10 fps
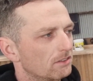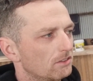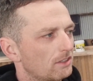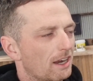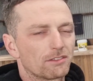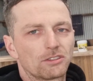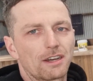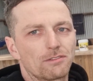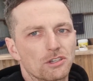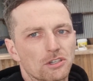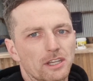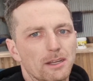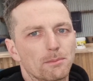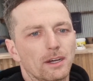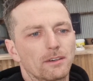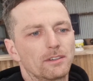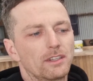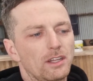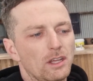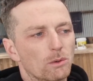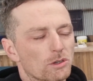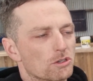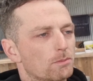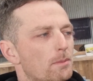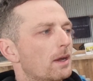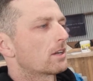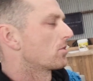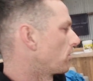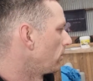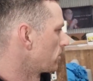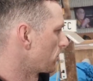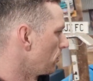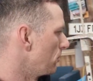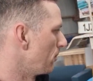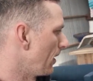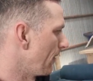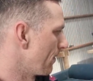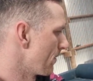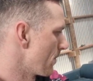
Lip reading: start fresh again. But we should be back strong soon. But